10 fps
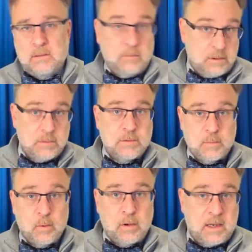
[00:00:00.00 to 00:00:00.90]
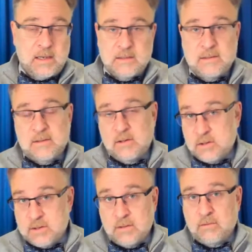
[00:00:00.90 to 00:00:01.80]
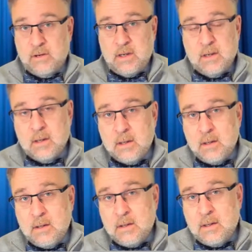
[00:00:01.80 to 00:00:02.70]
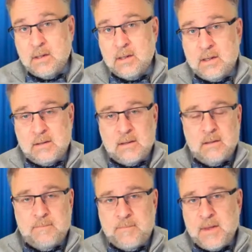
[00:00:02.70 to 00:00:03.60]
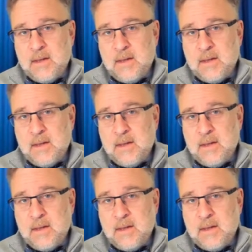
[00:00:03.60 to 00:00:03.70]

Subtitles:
and we'll use more cases than just the 3 at night. You